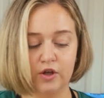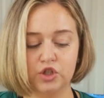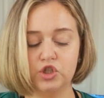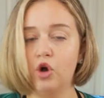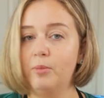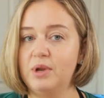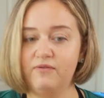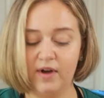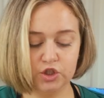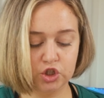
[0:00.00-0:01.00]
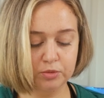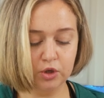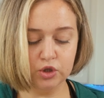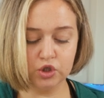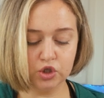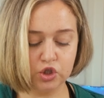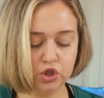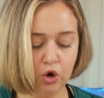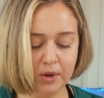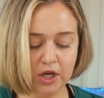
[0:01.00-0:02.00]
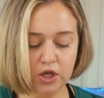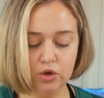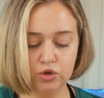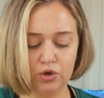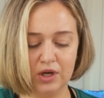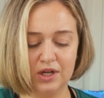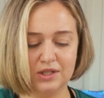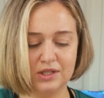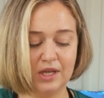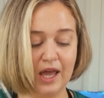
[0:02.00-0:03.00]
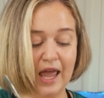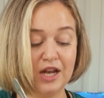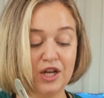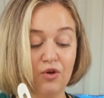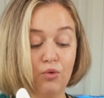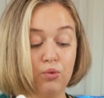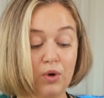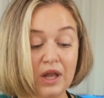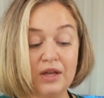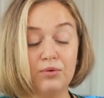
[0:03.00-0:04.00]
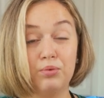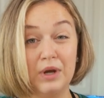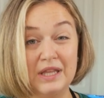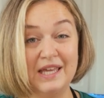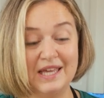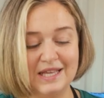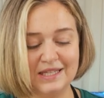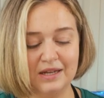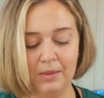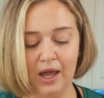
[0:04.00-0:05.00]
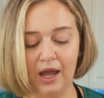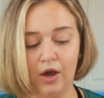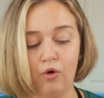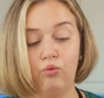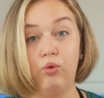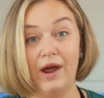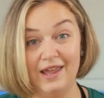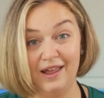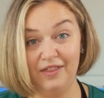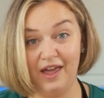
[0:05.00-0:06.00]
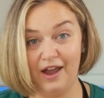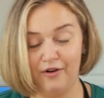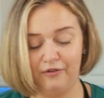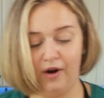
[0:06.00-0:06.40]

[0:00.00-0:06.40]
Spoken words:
So many vegetables, so many nutrients, and really, really easy to make right in the air